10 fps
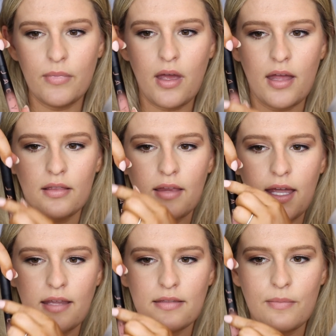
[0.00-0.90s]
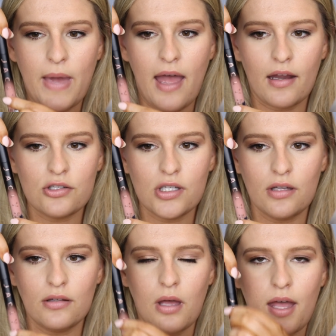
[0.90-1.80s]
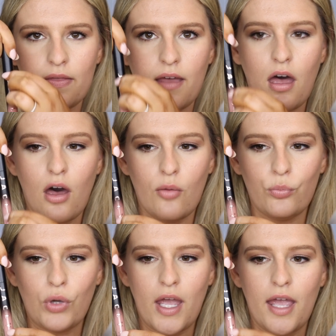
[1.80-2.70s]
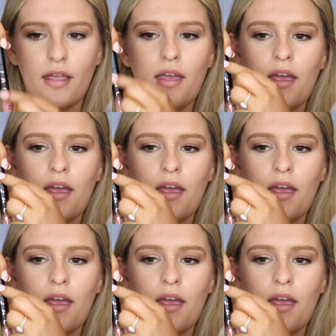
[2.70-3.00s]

I like the packaging a lot, the ombre,